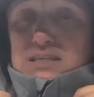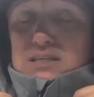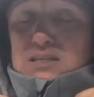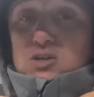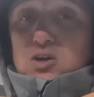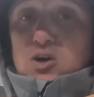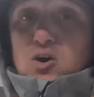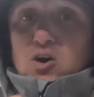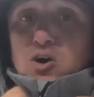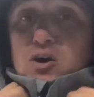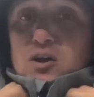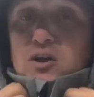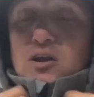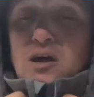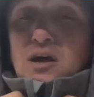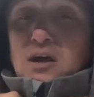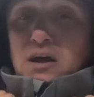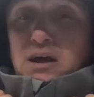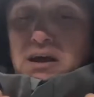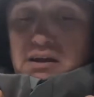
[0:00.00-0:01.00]
on,
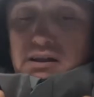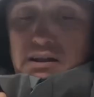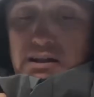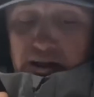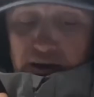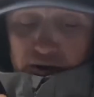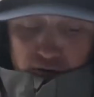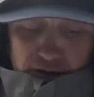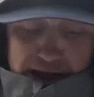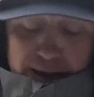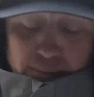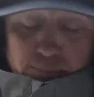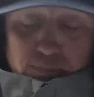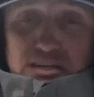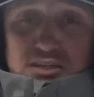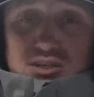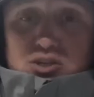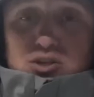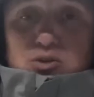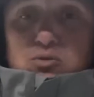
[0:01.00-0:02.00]
and then I grab
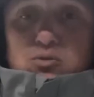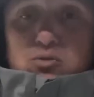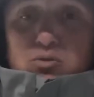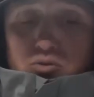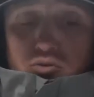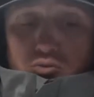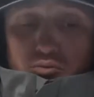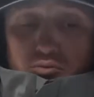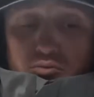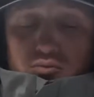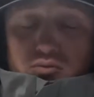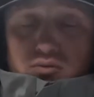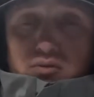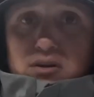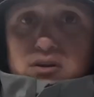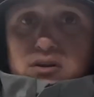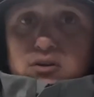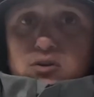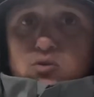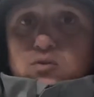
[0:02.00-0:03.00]
these two
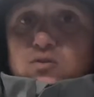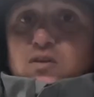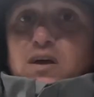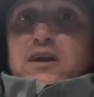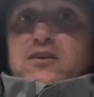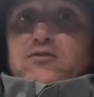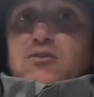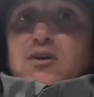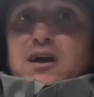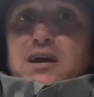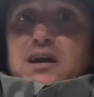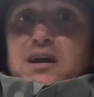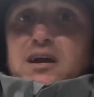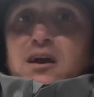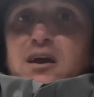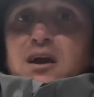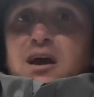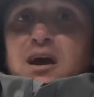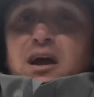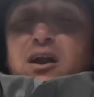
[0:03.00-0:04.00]
things right
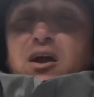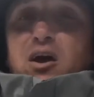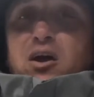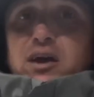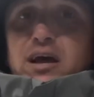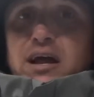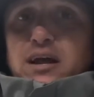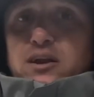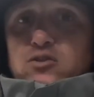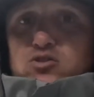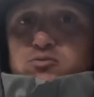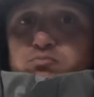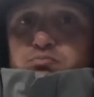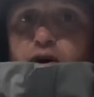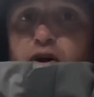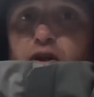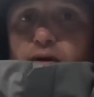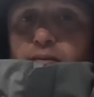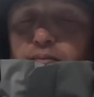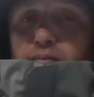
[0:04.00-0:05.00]
here, and all you gotta do is
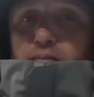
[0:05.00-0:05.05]
pull them.